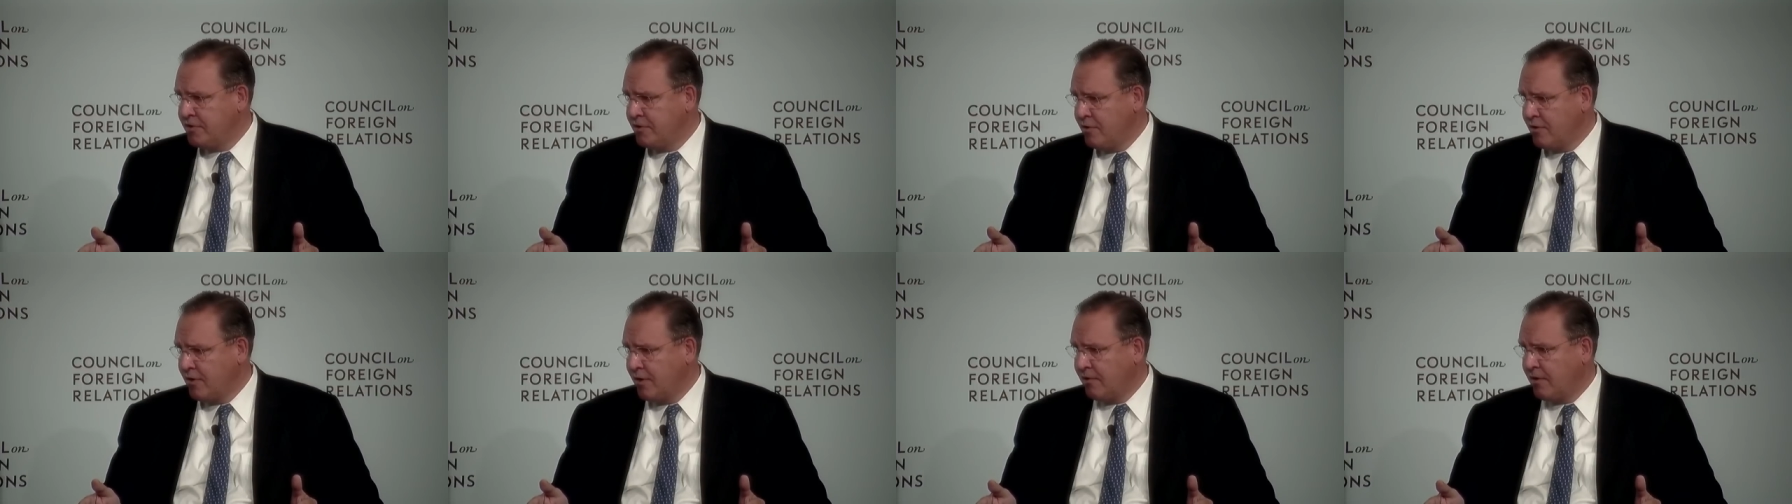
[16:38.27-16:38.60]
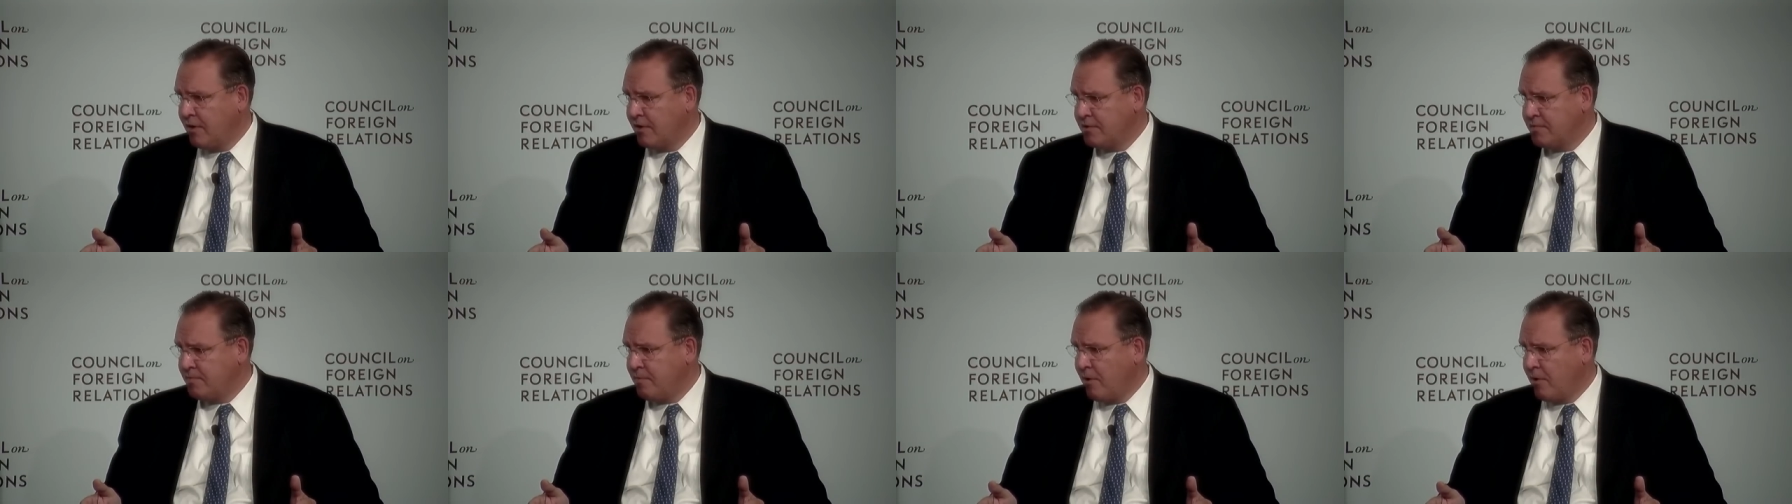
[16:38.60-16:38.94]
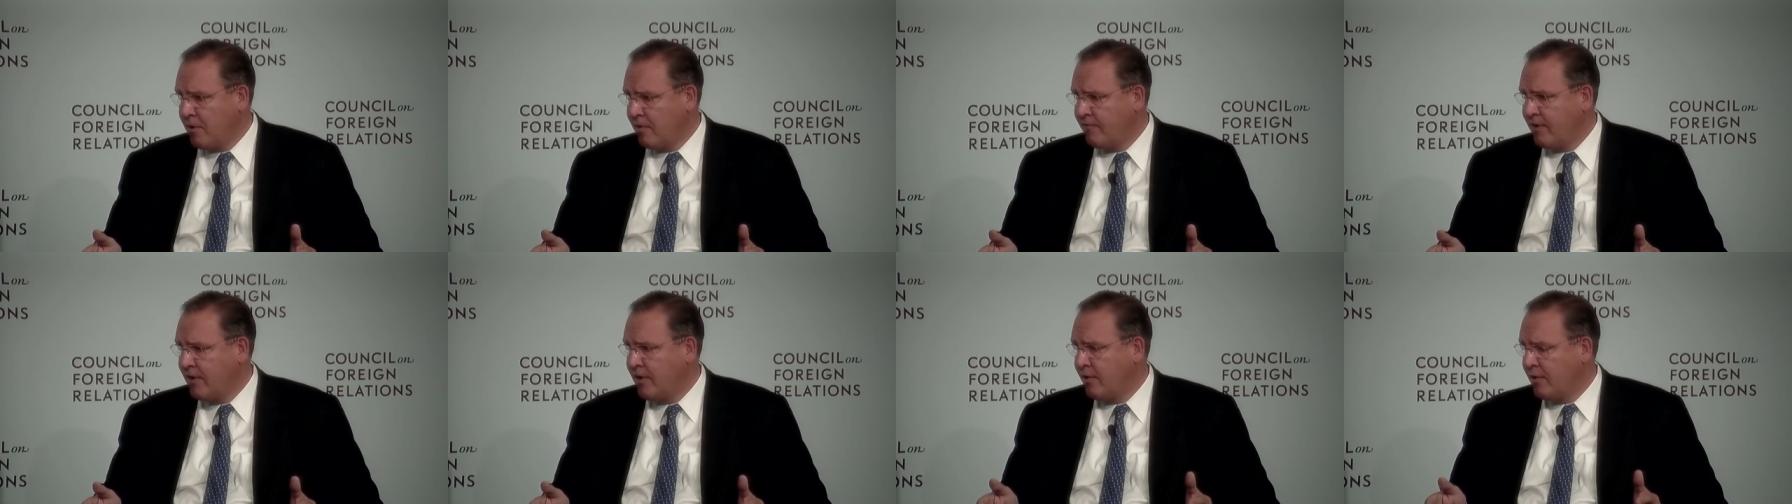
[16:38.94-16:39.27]
unit that's part
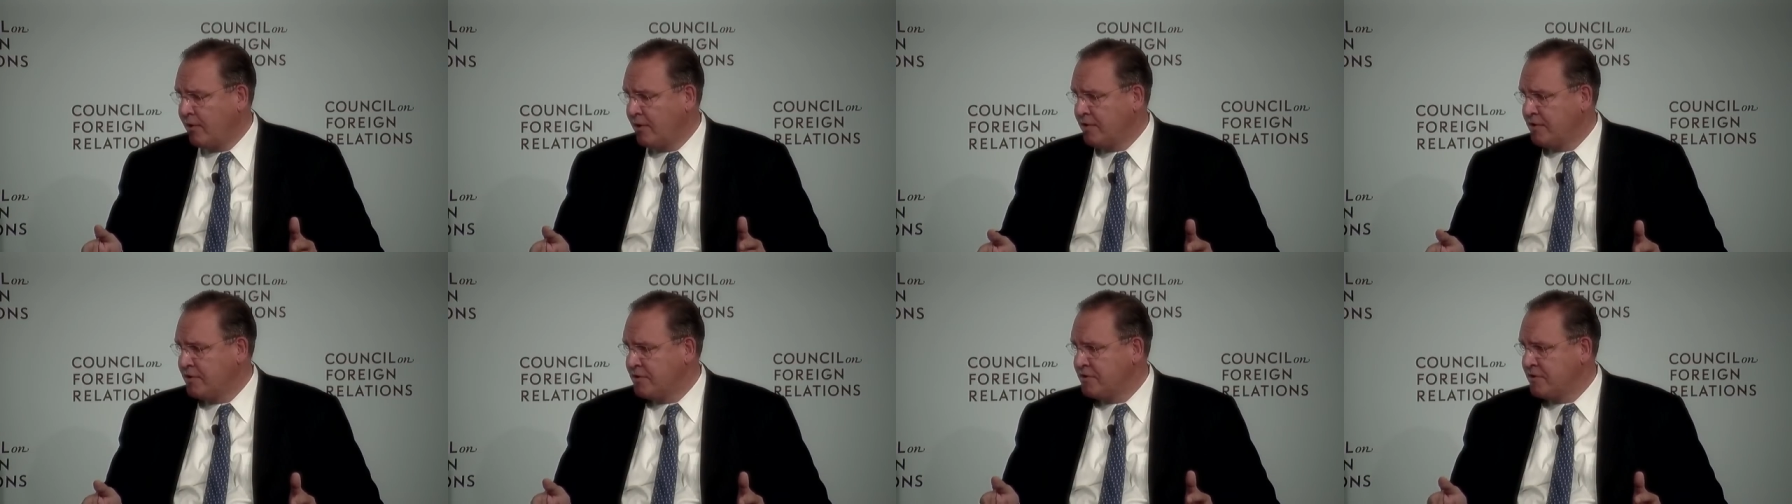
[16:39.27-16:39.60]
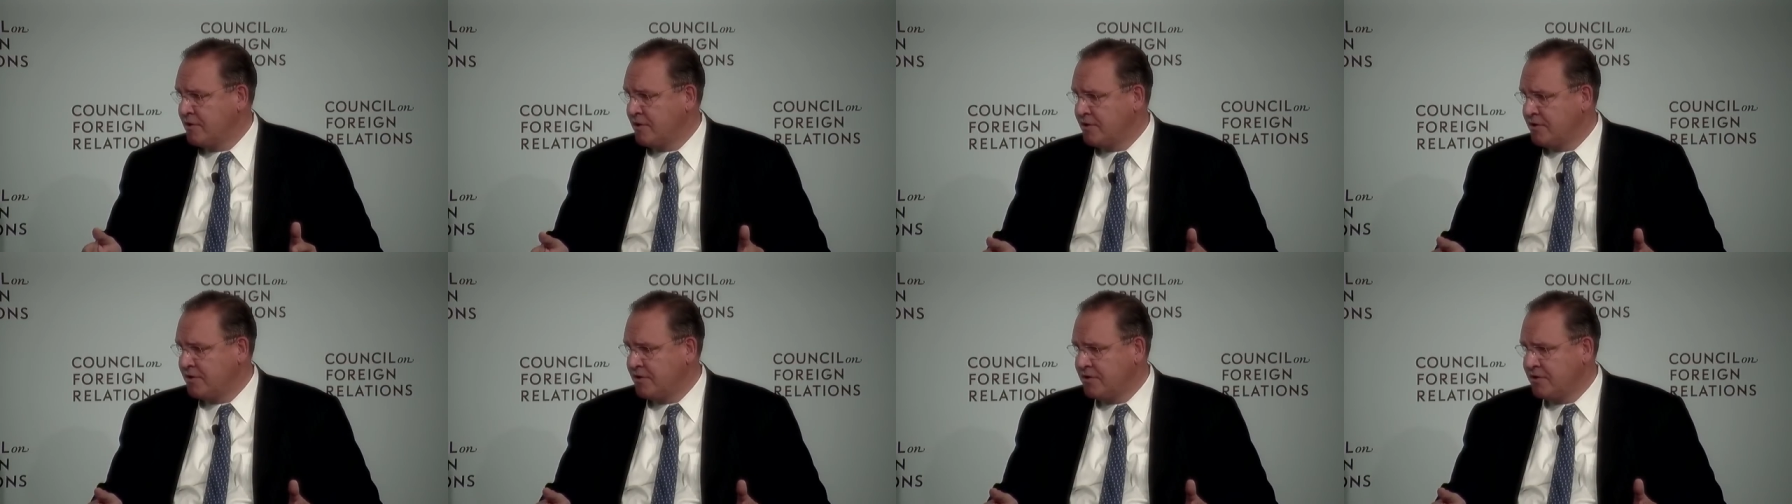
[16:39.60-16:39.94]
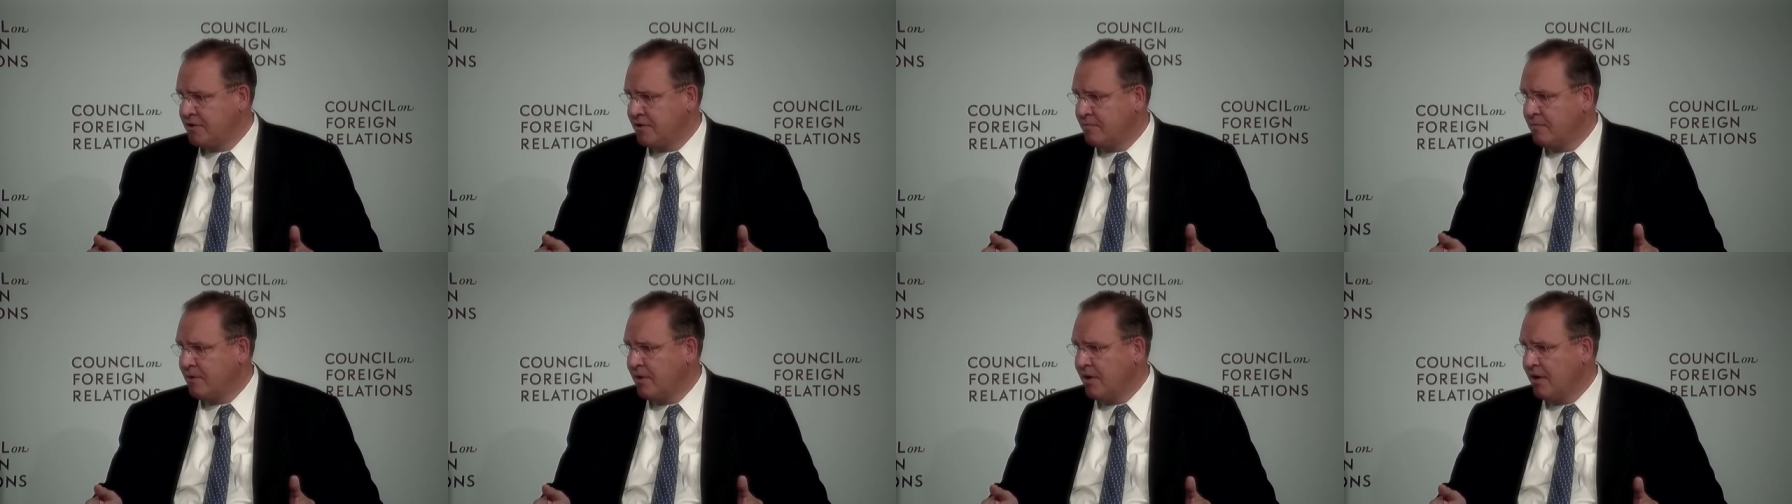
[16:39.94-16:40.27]
of an air conditioning system.